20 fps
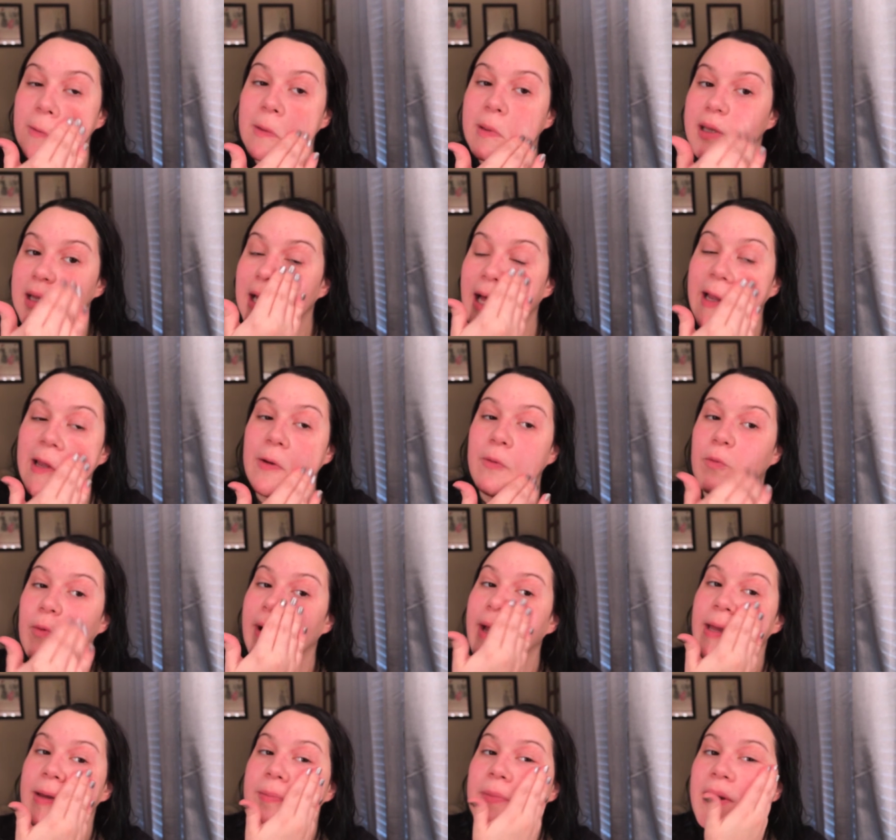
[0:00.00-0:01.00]

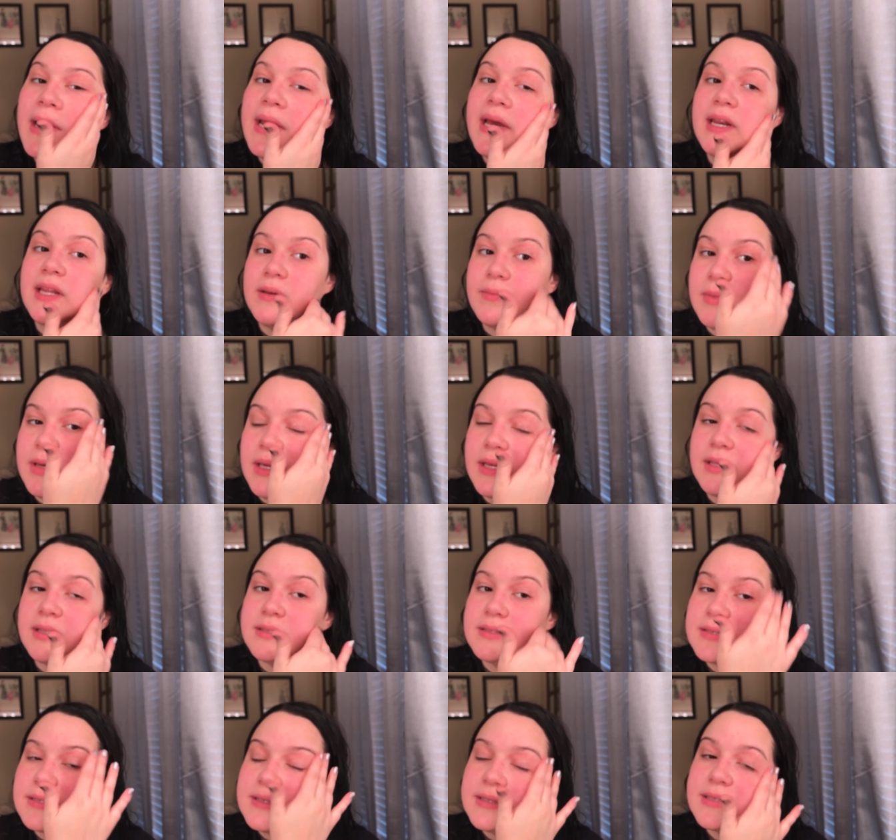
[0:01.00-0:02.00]
lightweight by any
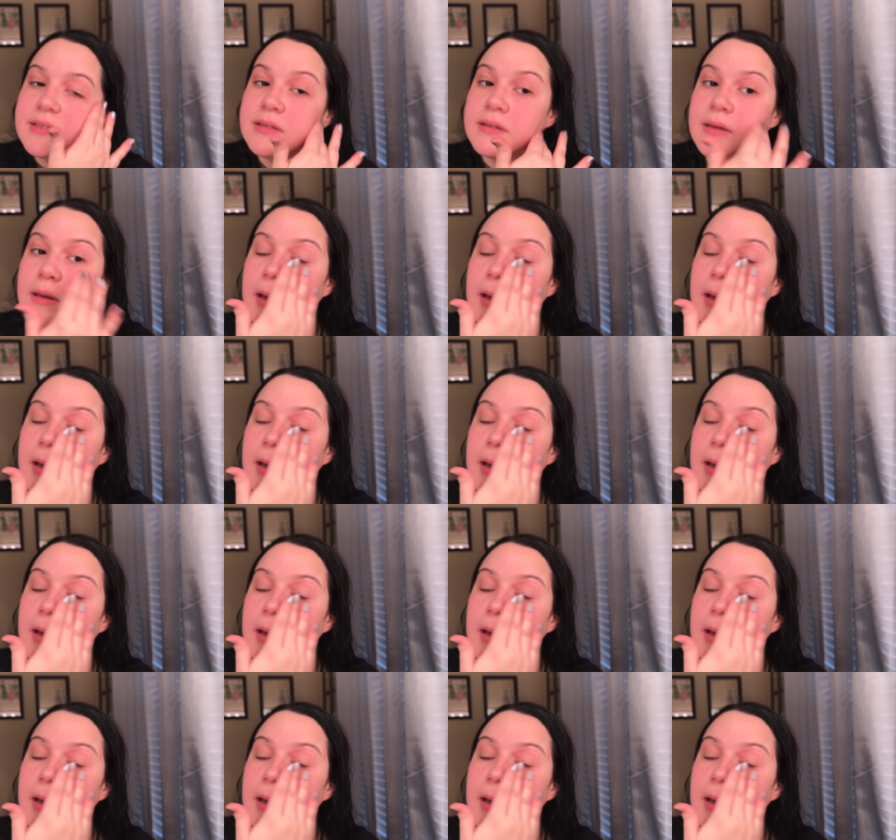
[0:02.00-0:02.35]
means,